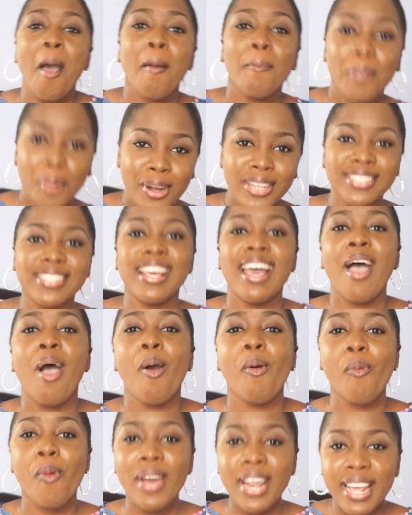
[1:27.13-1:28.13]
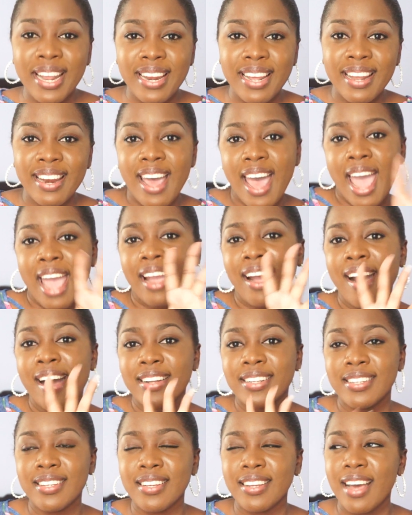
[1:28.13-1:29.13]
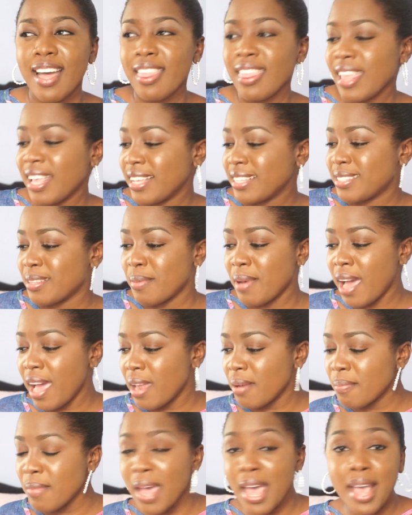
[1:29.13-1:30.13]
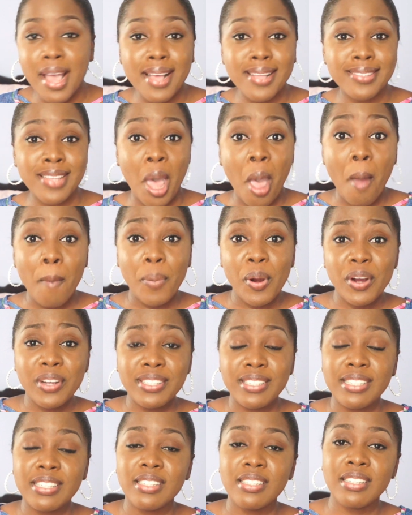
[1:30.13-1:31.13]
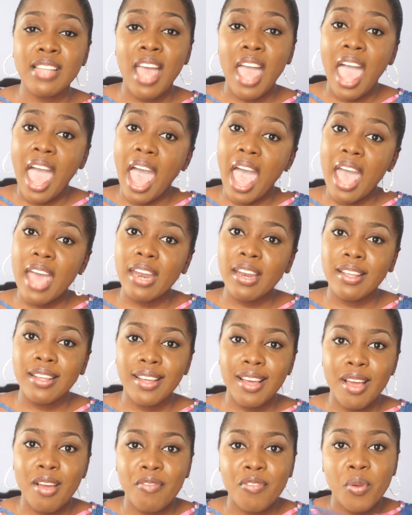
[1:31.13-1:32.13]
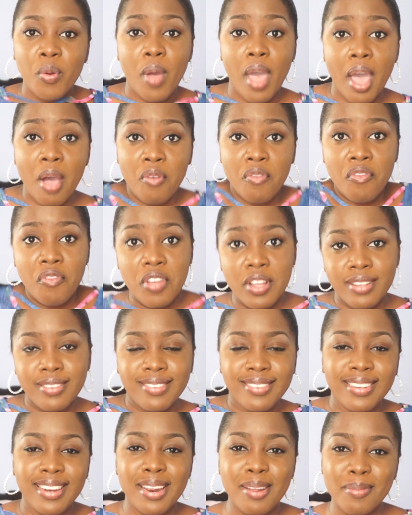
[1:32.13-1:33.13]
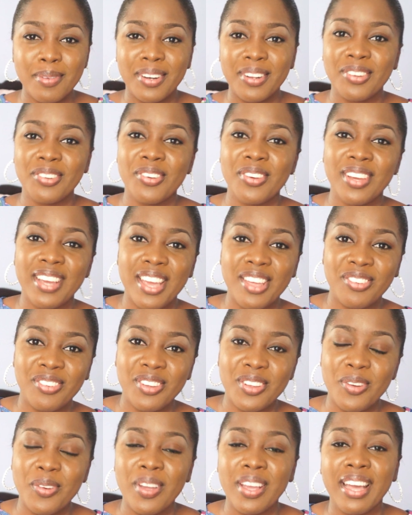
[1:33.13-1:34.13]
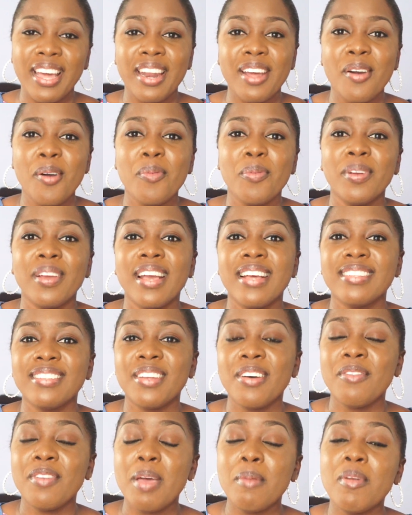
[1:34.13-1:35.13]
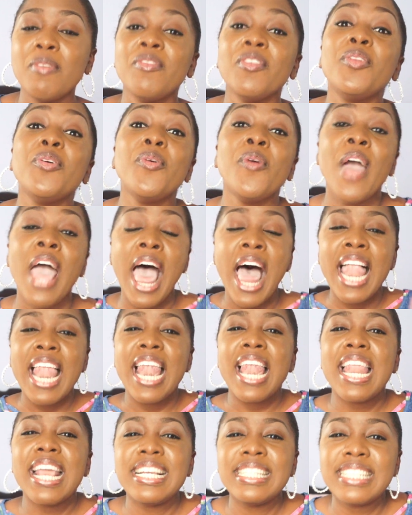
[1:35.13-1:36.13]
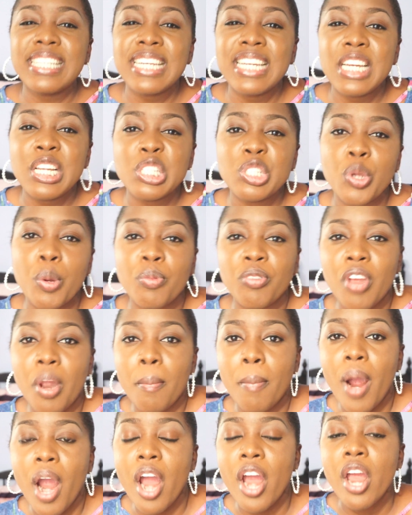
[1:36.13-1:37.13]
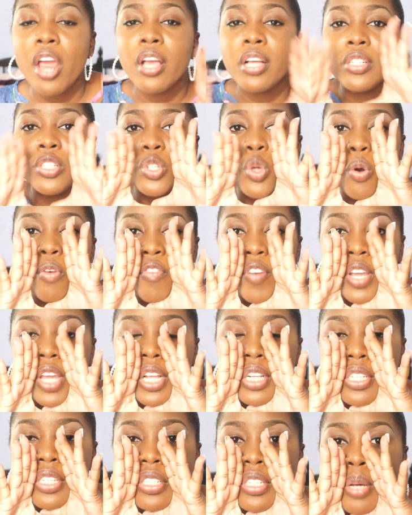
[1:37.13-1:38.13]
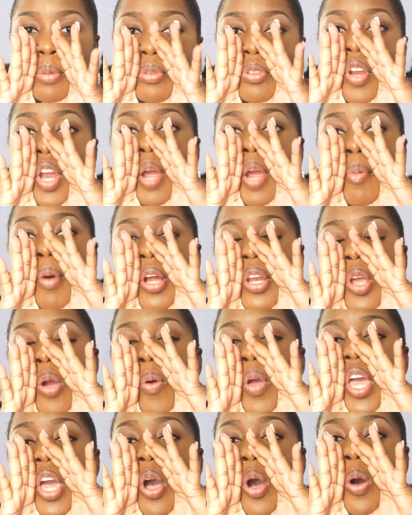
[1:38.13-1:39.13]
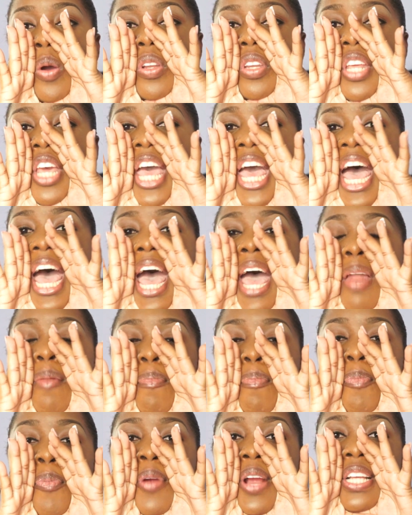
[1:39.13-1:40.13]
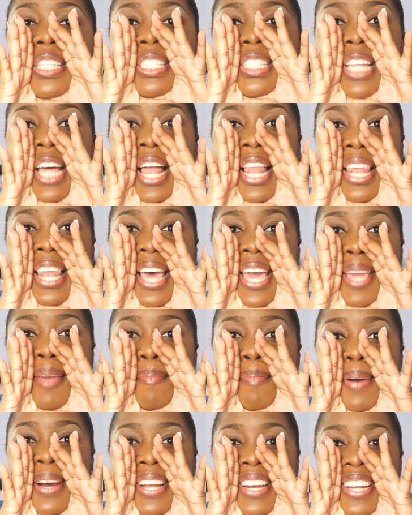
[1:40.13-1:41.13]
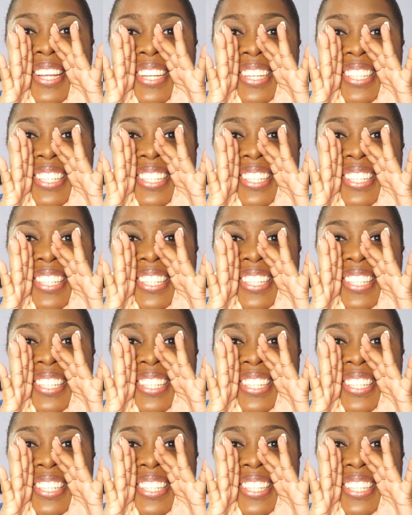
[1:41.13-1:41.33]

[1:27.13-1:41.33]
But what I did, I got, I think, some handbags, purses, and a few outfits that I'm gonna show you guys real quick, and I hope you guys love them. If you do, links in the description bar. Don't forget to subscribe on your way out and press that like button.